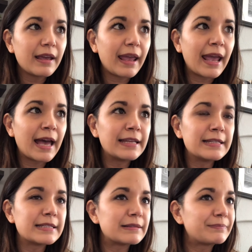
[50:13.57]

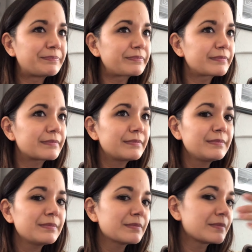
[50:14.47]
And
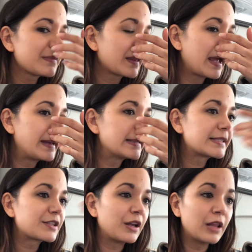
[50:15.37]

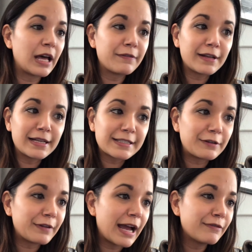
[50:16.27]
it's a lot of it is
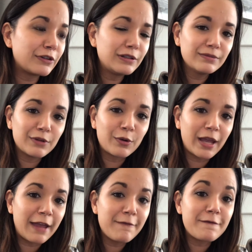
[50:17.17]
survival.
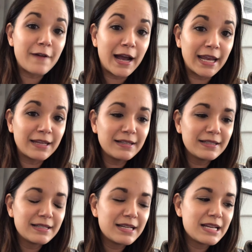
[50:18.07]
Okay, fine.
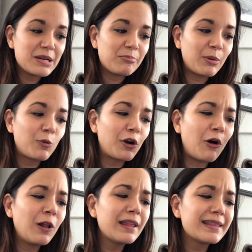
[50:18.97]
But we're
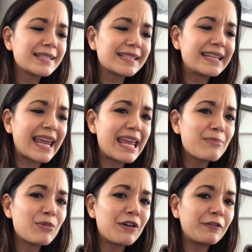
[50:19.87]
all in this
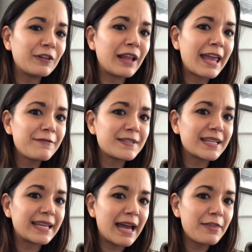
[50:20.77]
game of life
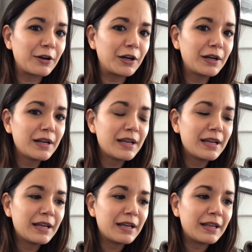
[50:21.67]
together.
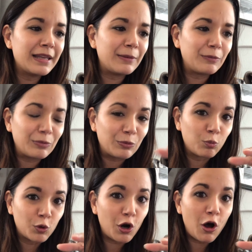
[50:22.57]

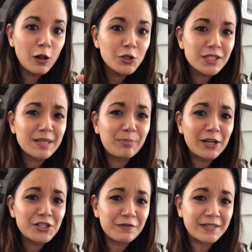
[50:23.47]
We're all just a
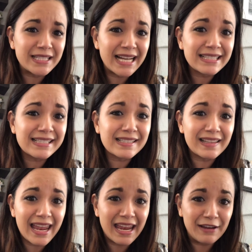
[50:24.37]
bunch of debt
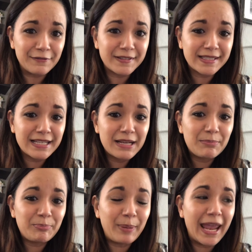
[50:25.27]
slaves
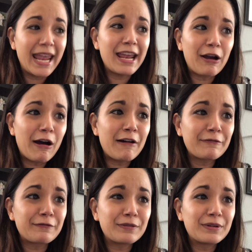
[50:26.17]
paying off